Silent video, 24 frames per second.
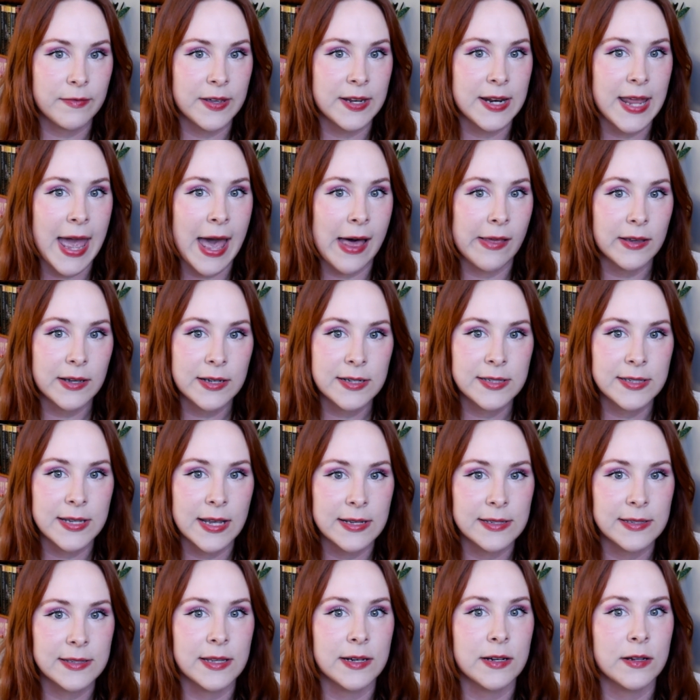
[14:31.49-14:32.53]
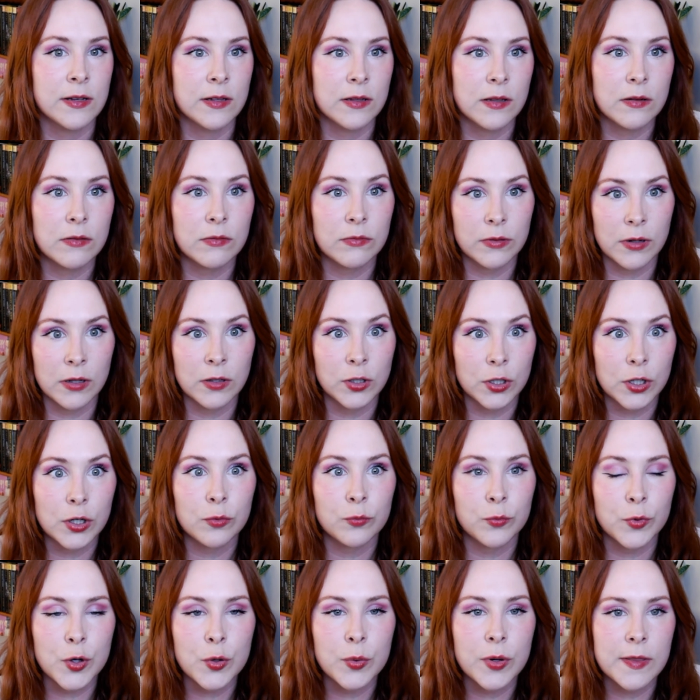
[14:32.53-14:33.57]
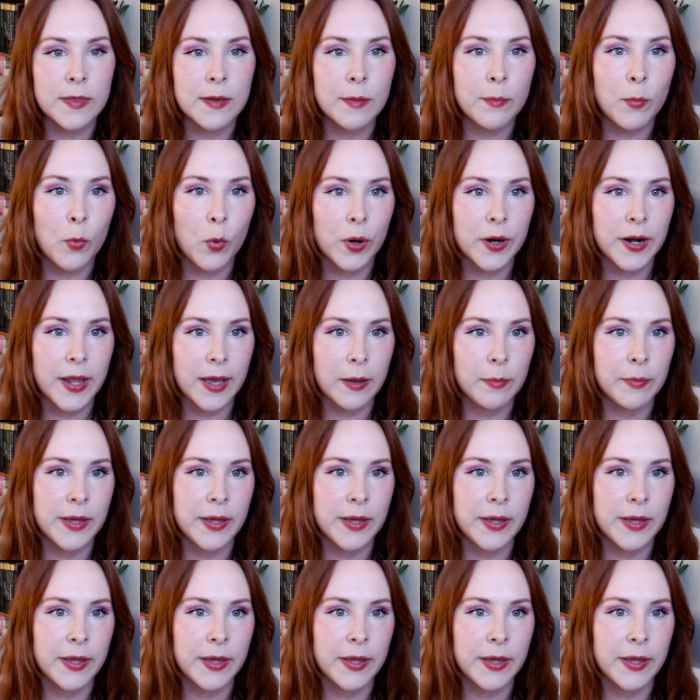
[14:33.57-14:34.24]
and Alex says that he'll alert Rune in the morning